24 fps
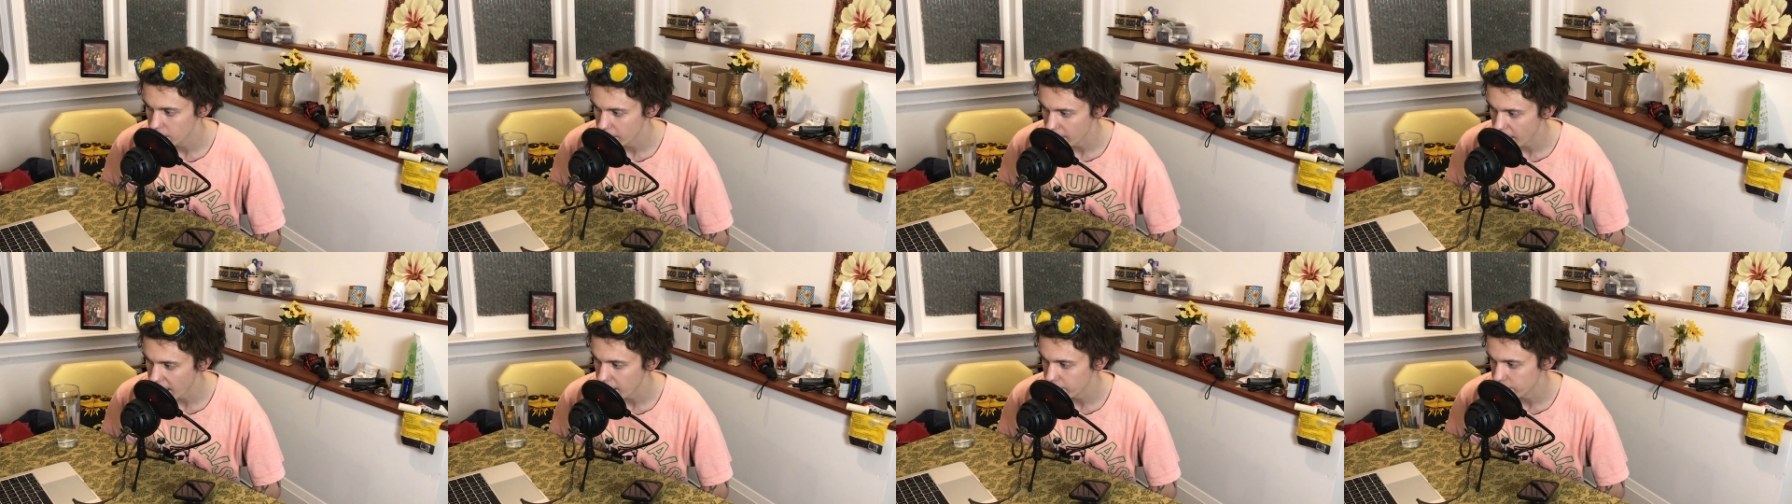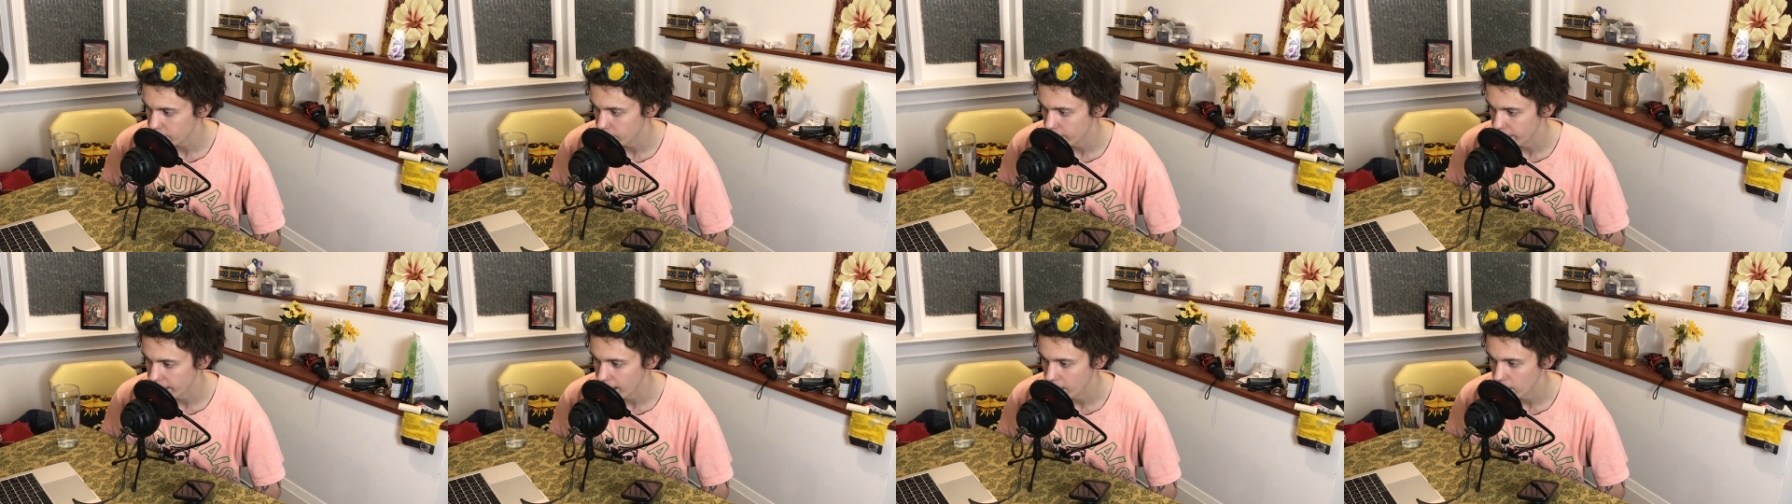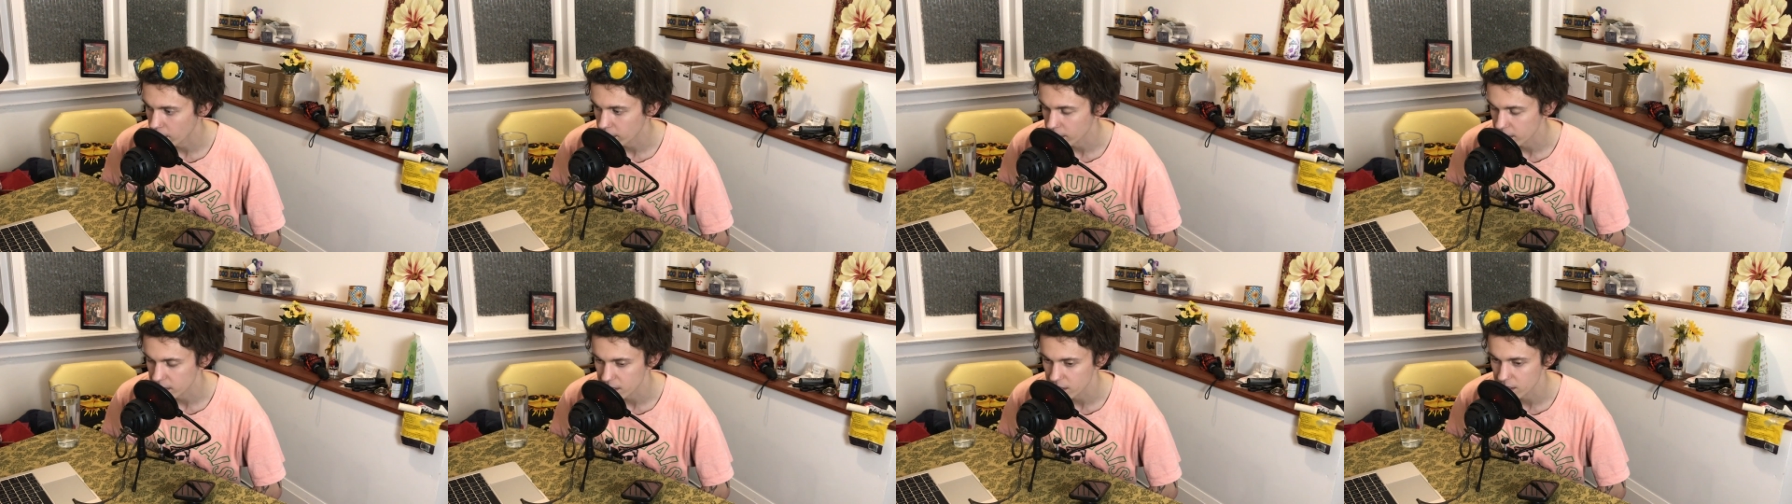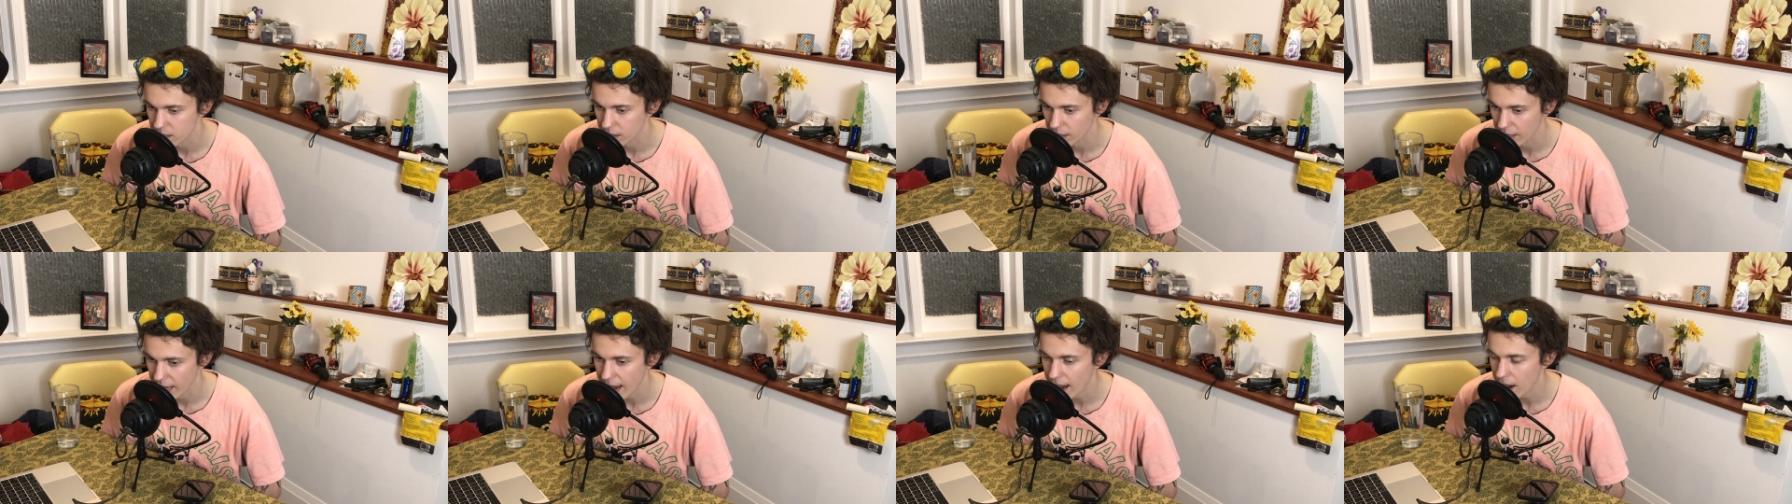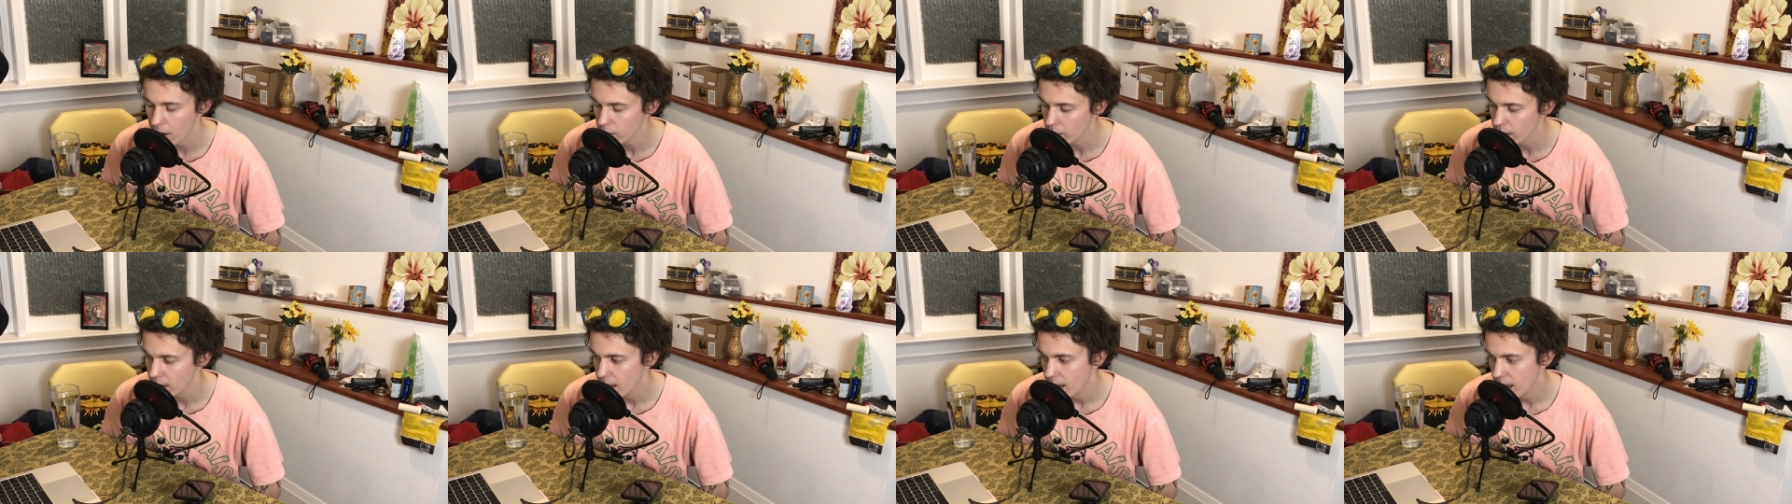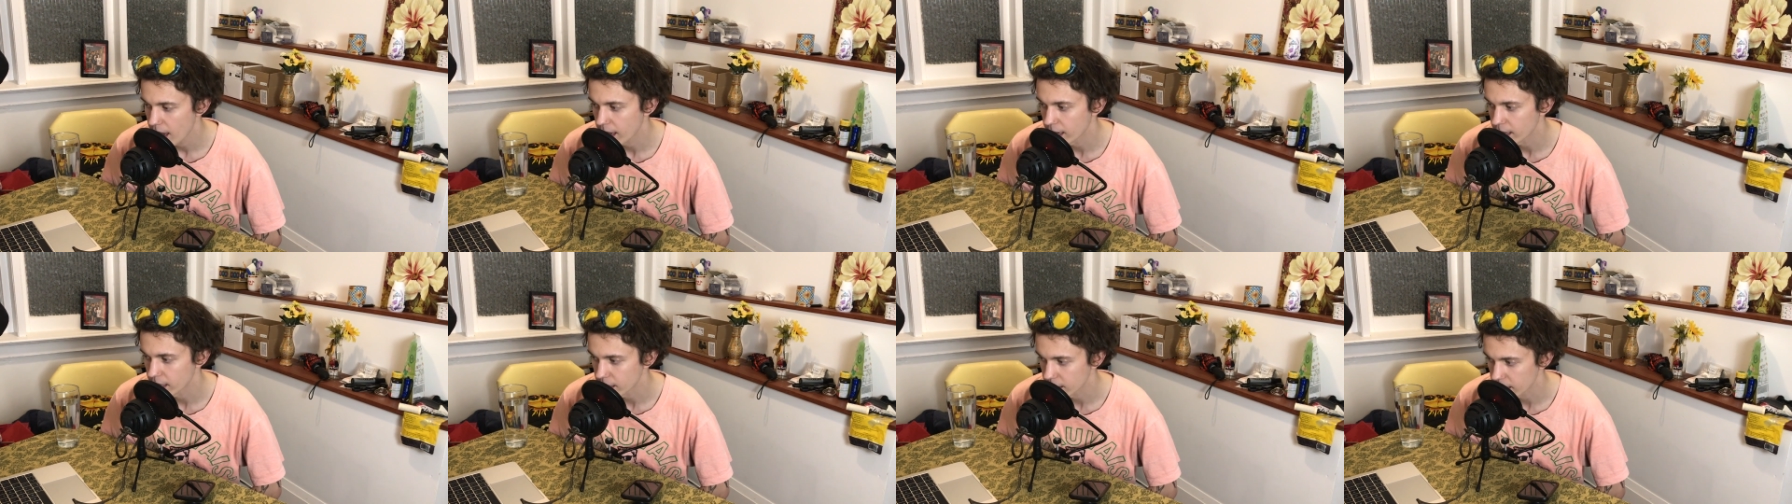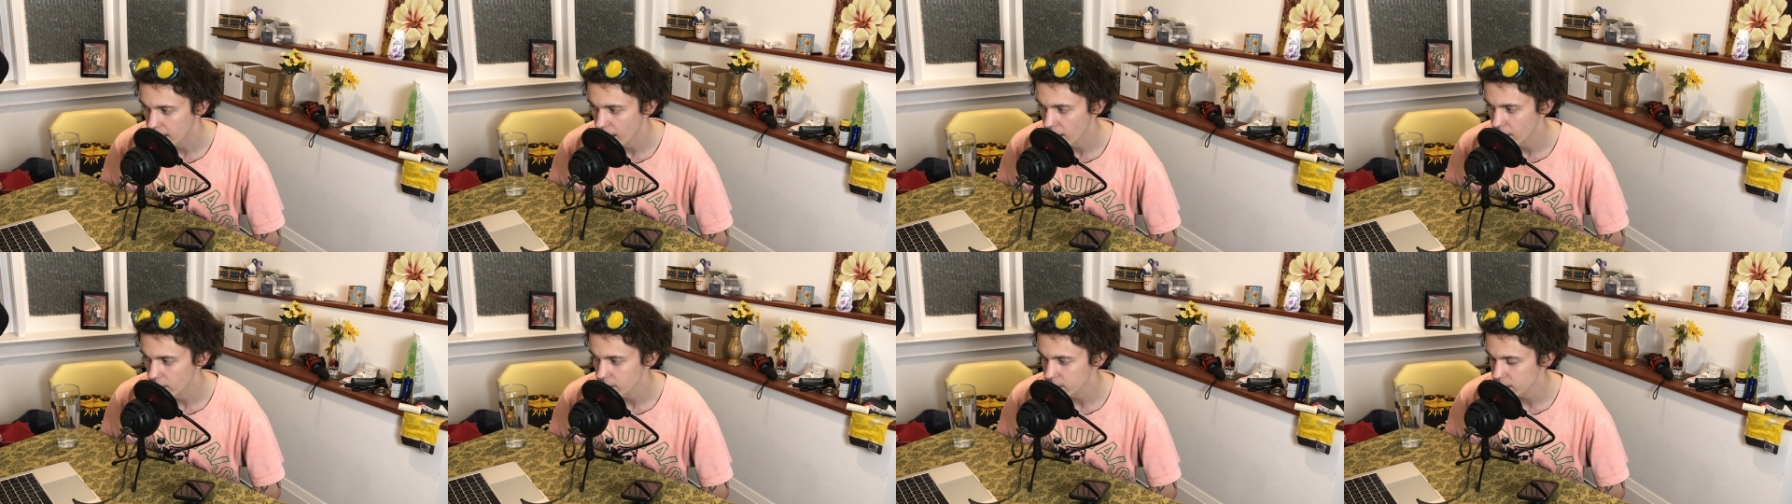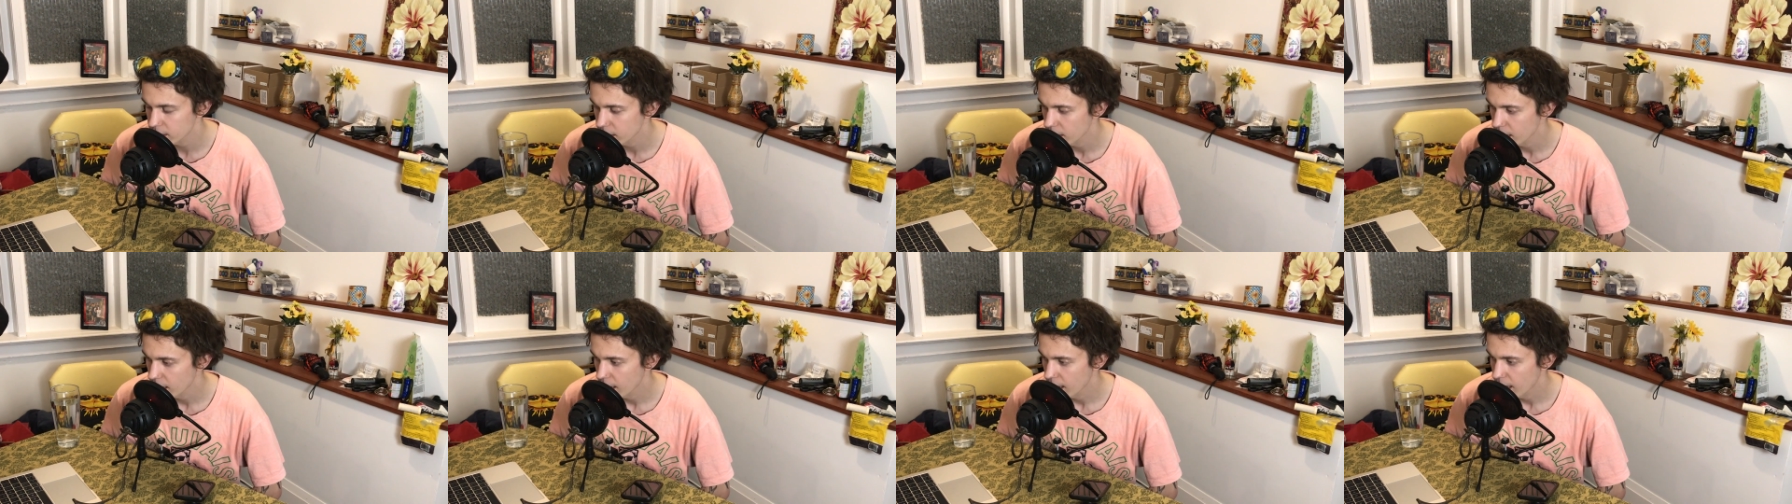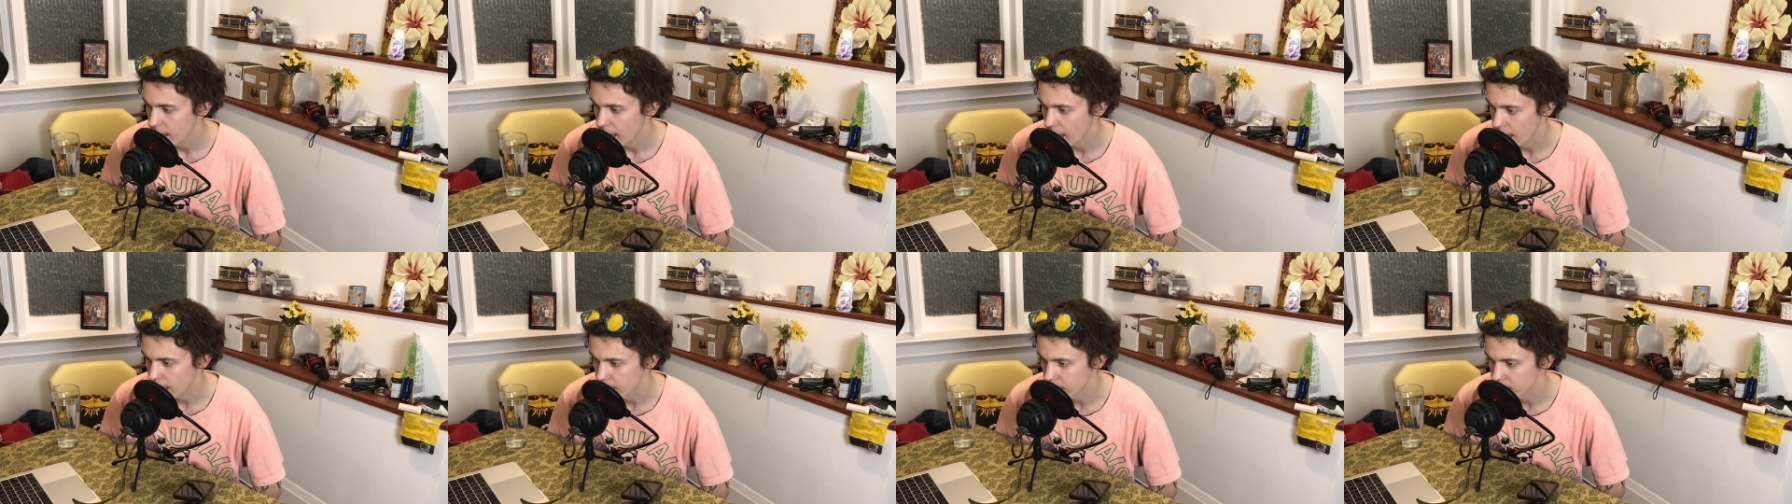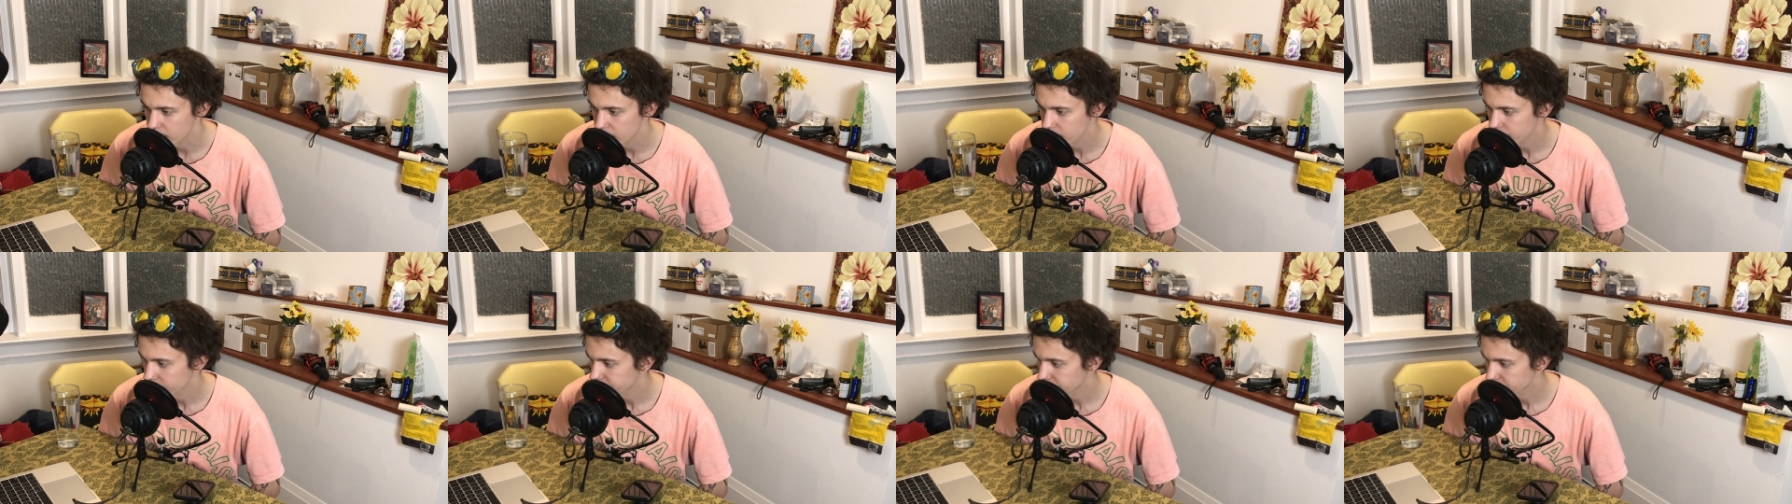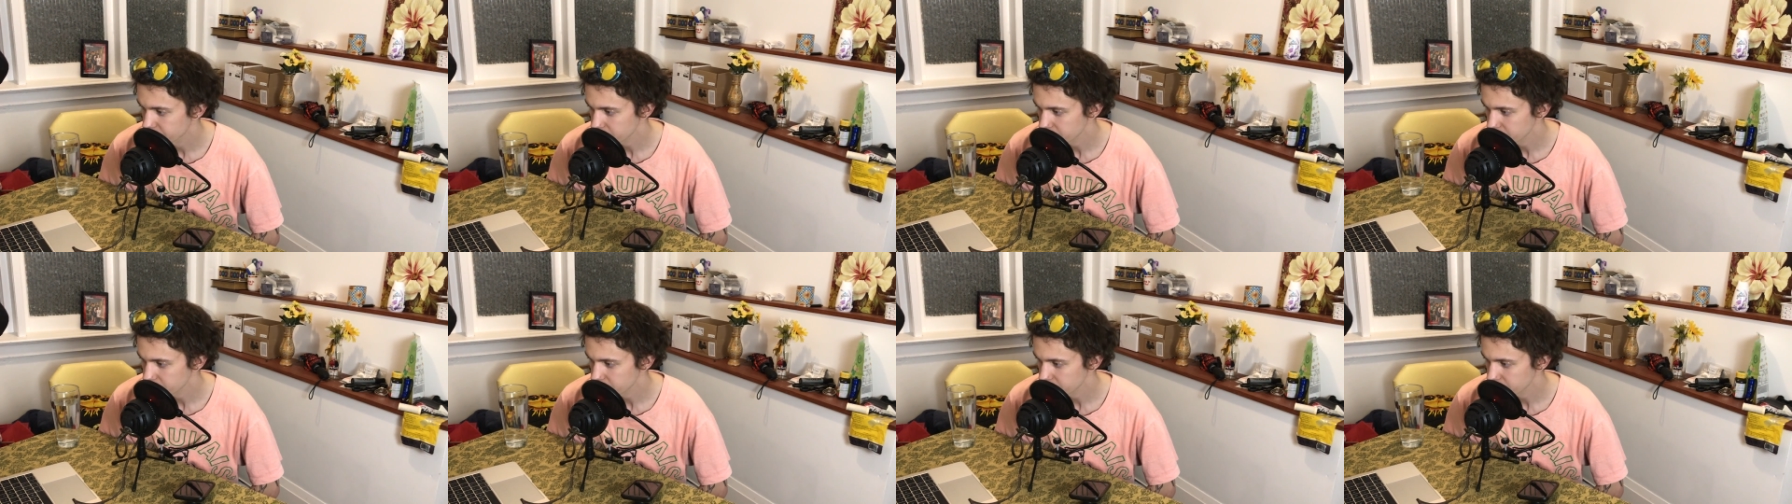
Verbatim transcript: be that for an hour because he's loud and he yells and